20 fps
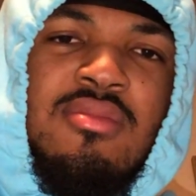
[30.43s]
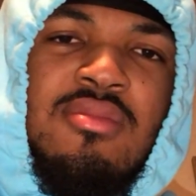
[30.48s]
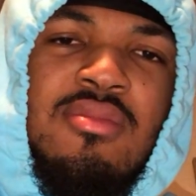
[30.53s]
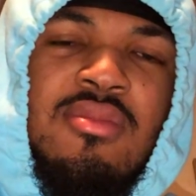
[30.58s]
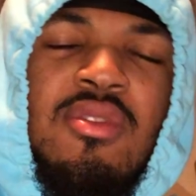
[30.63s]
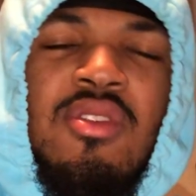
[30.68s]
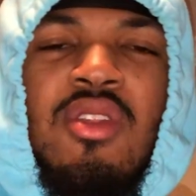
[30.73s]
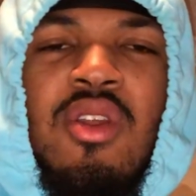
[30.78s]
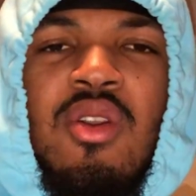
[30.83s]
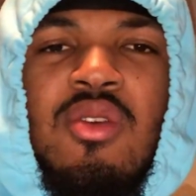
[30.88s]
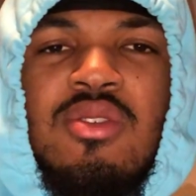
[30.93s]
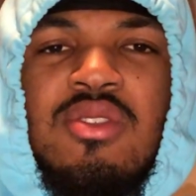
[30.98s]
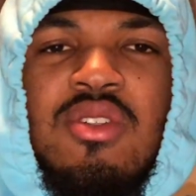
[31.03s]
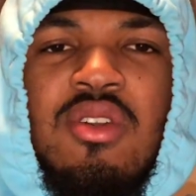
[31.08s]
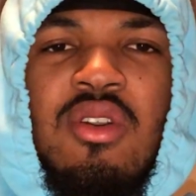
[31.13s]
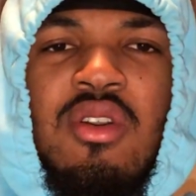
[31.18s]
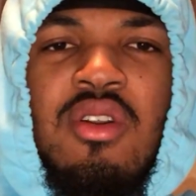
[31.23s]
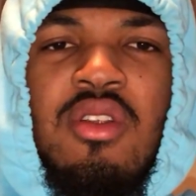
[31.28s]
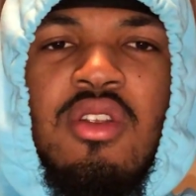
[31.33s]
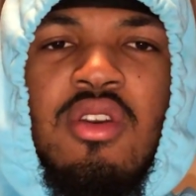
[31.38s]
know what's
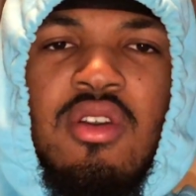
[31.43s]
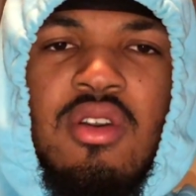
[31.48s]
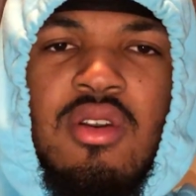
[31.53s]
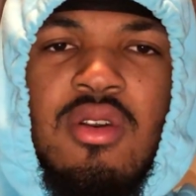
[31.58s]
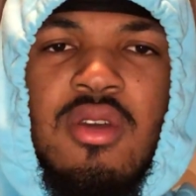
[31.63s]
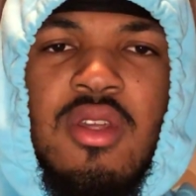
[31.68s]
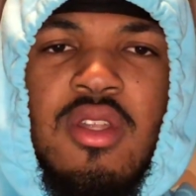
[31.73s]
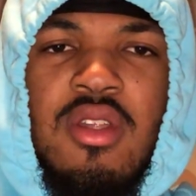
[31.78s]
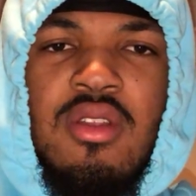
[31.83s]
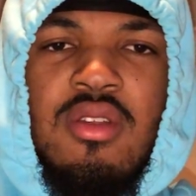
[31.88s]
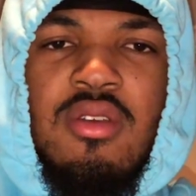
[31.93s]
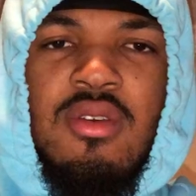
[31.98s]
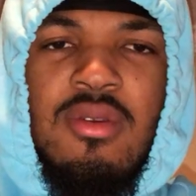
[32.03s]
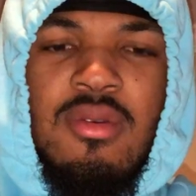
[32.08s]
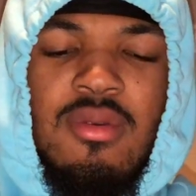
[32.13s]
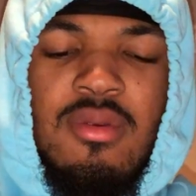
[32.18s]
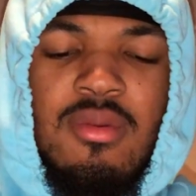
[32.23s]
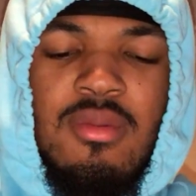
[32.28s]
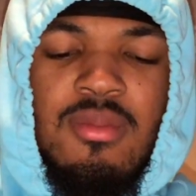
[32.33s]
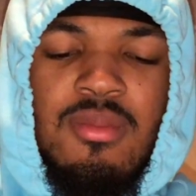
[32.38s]
going on.
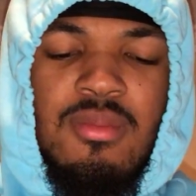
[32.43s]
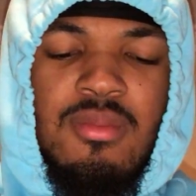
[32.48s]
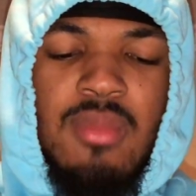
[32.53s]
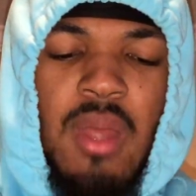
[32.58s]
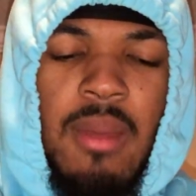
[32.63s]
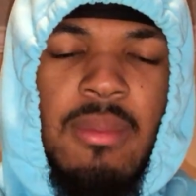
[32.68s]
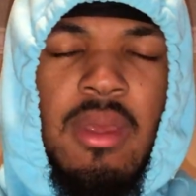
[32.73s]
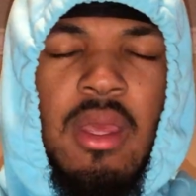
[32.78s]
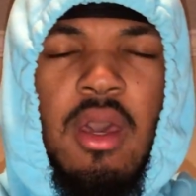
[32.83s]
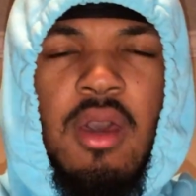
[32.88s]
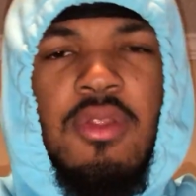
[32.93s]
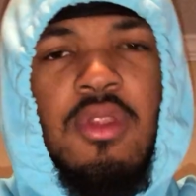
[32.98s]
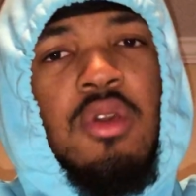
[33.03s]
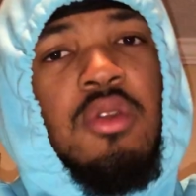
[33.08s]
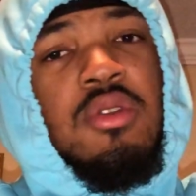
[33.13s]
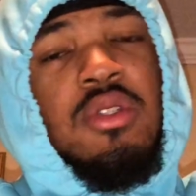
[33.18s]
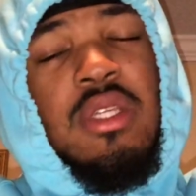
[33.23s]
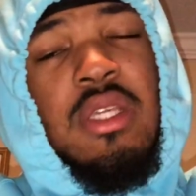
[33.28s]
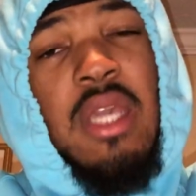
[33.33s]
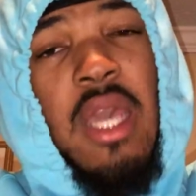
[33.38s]
I mean, although
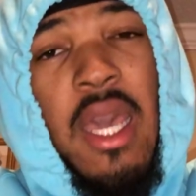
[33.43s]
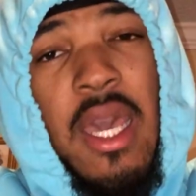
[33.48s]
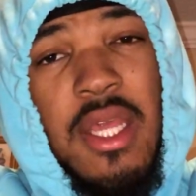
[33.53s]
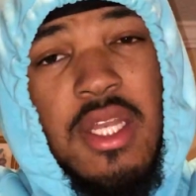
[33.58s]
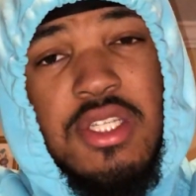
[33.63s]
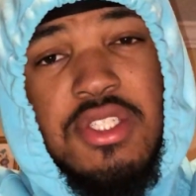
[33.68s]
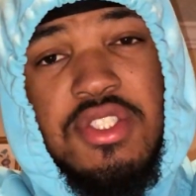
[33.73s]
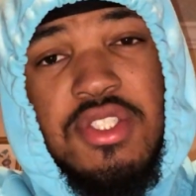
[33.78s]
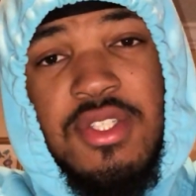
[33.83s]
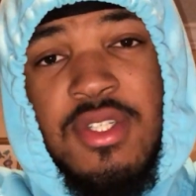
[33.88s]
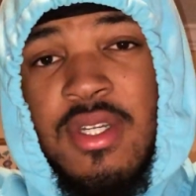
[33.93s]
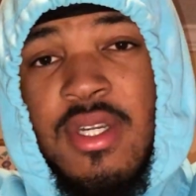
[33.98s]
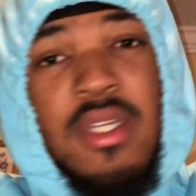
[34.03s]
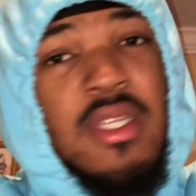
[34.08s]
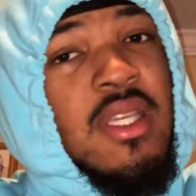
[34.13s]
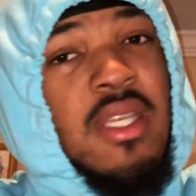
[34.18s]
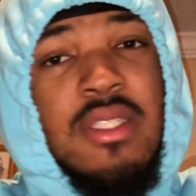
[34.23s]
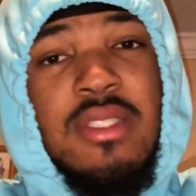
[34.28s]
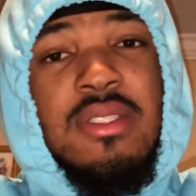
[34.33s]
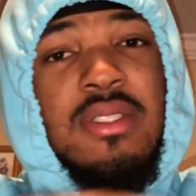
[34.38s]
you kind of should,
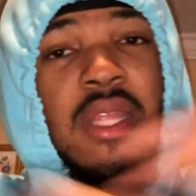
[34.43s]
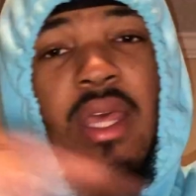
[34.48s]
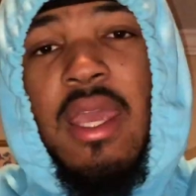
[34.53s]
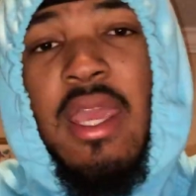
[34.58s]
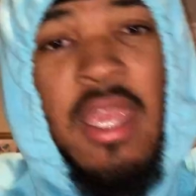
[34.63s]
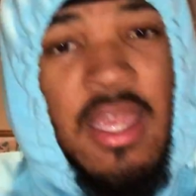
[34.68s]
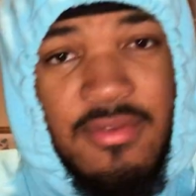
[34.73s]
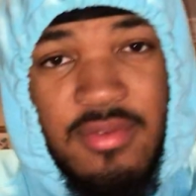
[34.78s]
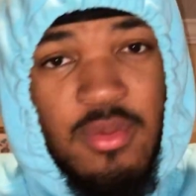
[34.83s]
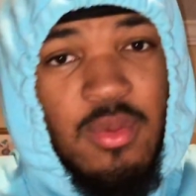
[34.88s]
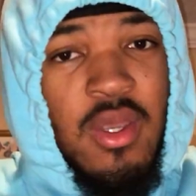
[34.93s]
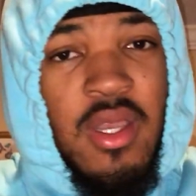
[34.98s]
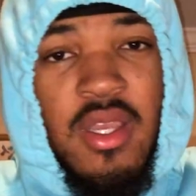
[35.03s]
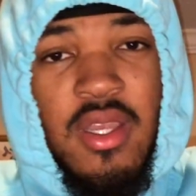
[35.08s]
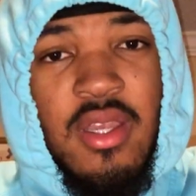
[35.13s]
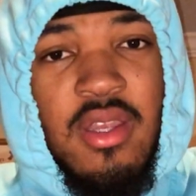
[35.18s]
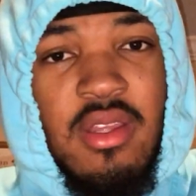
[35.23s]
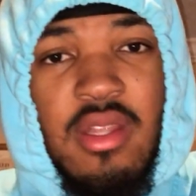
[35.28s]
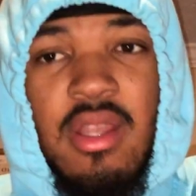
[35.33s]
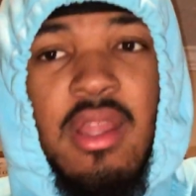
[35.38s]
cause like
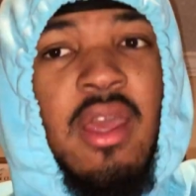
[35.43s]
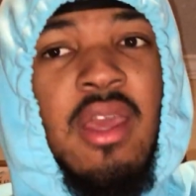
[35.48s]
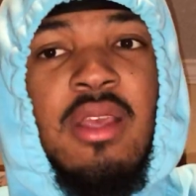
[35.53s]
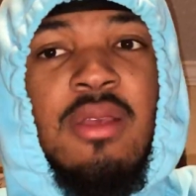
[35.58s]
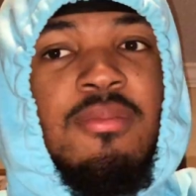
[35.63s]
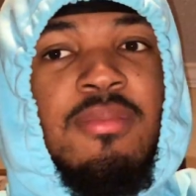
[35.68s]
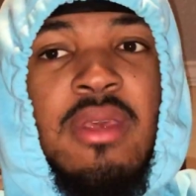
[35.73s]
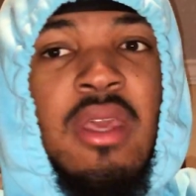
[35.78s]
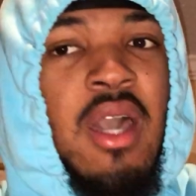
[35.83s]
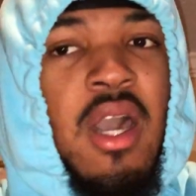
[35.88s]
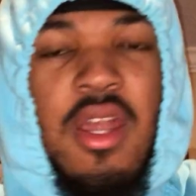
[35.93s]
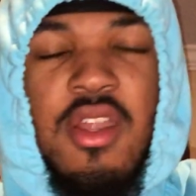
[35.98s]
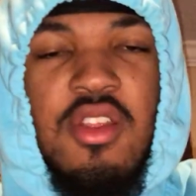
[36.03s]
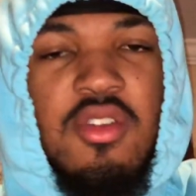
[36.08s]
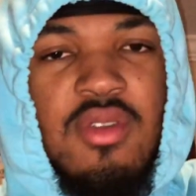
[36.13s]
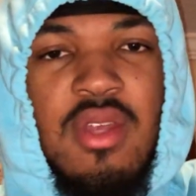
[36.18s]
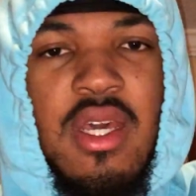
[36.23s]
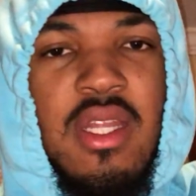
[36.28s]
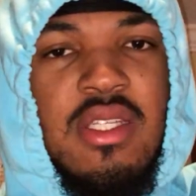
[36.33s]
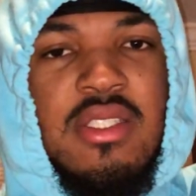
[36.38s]
everywhere, like beyond the
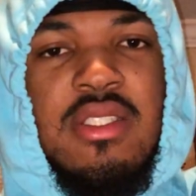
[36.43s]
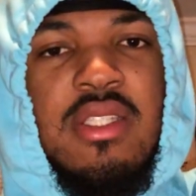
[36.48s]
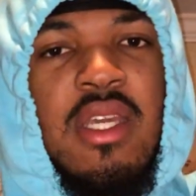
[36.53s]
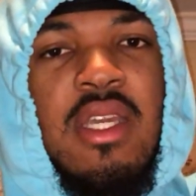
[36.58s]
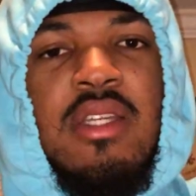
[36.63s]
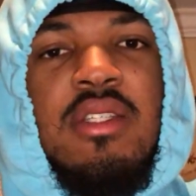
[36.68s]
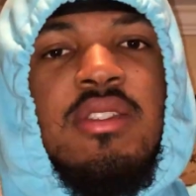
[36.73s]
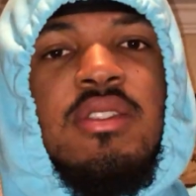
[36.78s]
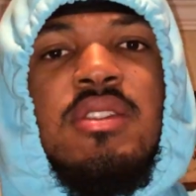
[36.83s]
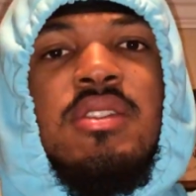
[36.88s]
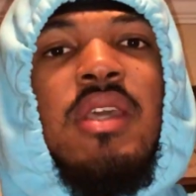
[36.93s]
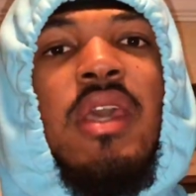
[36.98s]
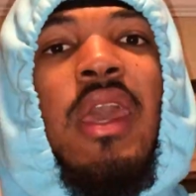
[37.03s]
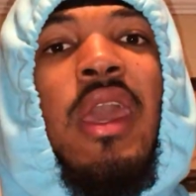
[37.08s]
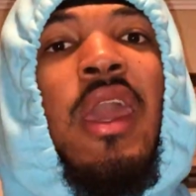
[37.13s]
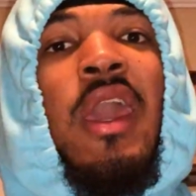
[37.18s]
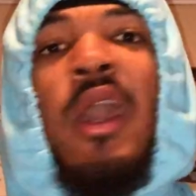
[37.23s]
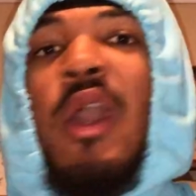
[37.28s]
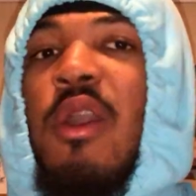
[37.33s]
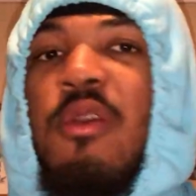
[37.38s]
United States, it's
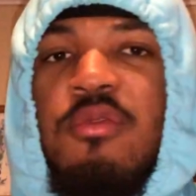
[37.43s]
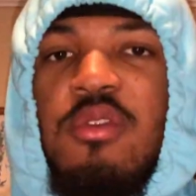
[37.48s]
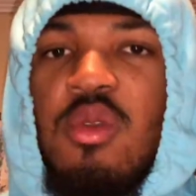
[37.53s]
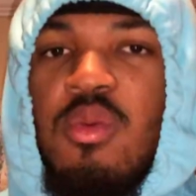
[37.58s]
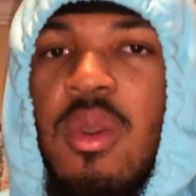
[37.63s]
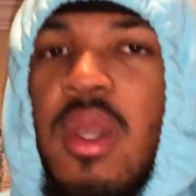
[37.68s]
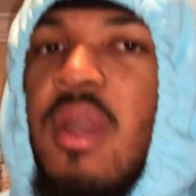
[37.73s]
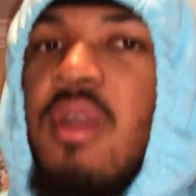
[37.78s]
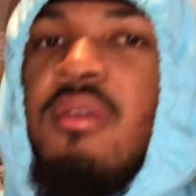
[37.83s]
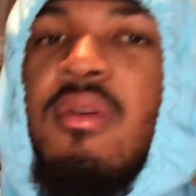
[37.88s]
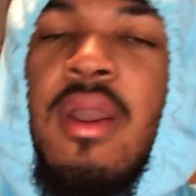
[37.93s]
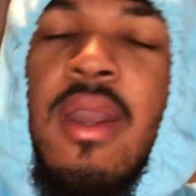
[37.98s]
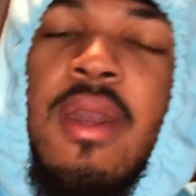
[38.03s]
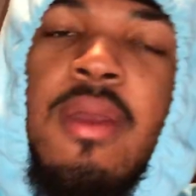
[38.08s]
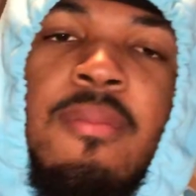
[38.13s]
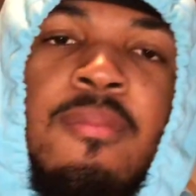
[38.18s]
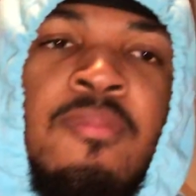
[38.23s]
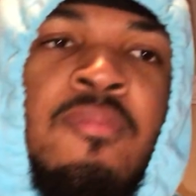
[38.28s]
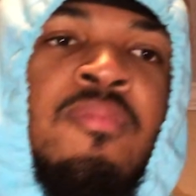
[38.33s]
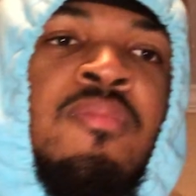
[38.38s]
everywhere, right?